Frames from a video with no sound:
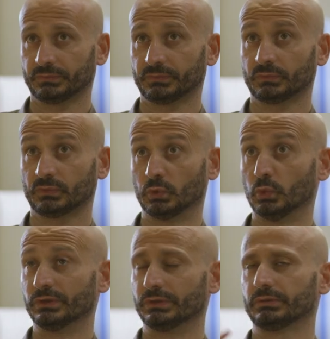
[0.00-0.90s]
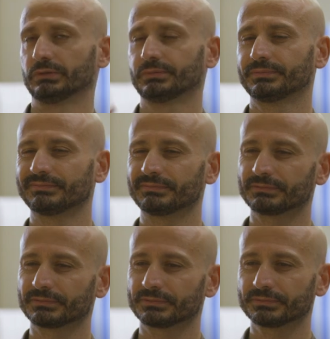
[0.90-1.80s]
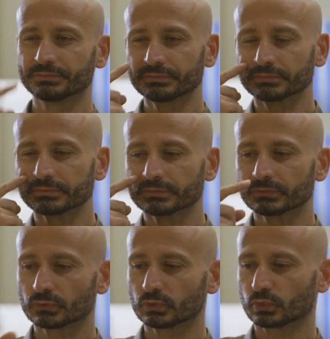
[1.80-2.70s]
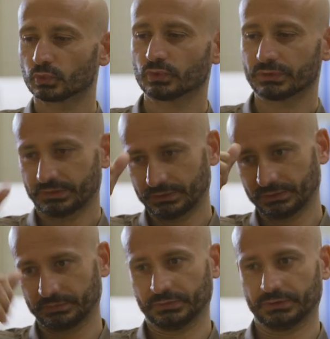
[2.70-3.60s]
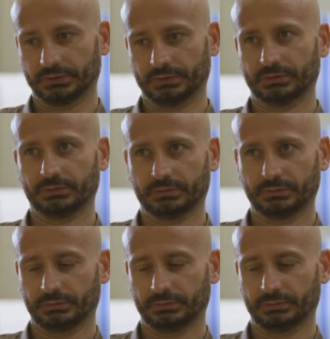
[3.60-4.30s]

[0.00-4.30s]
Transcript: What's unique about our courses here is the student experience.